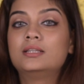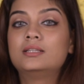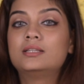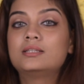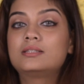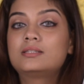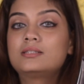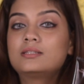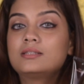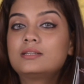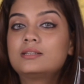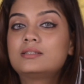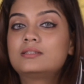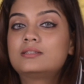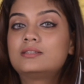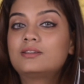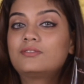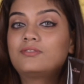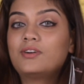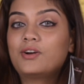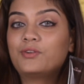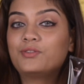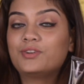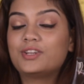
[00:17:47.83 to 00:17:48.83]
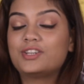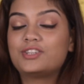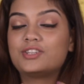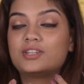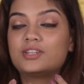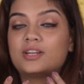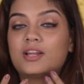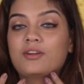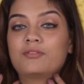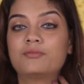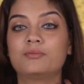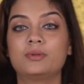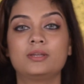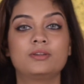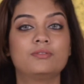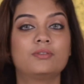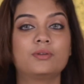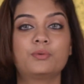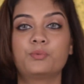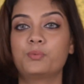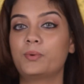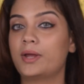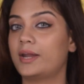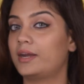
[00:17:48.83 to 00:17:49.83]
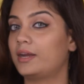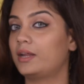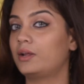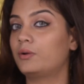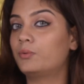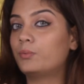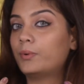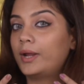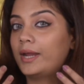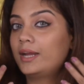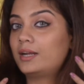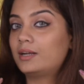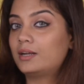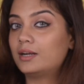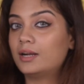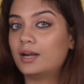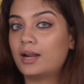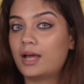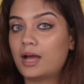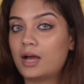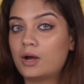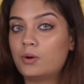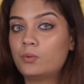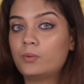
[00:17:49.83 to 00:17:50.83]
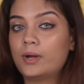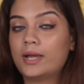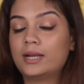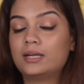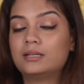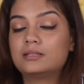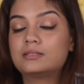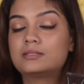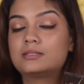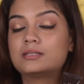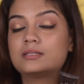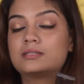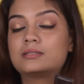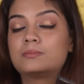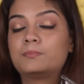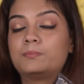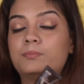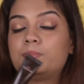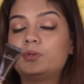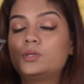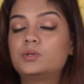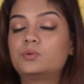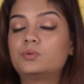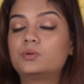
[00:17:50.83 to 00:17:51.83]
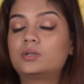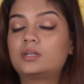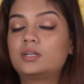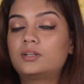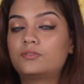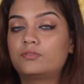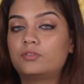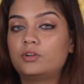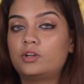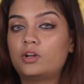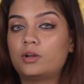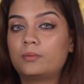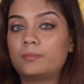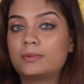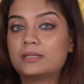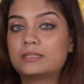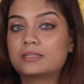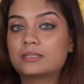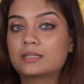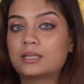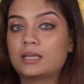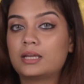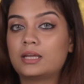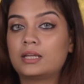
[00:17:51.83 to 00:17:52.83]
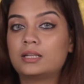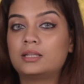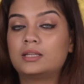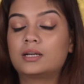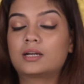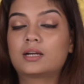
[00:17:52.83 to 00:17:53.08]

this is the foundation I'm even wearing right now, and it sits beautifully on my skin.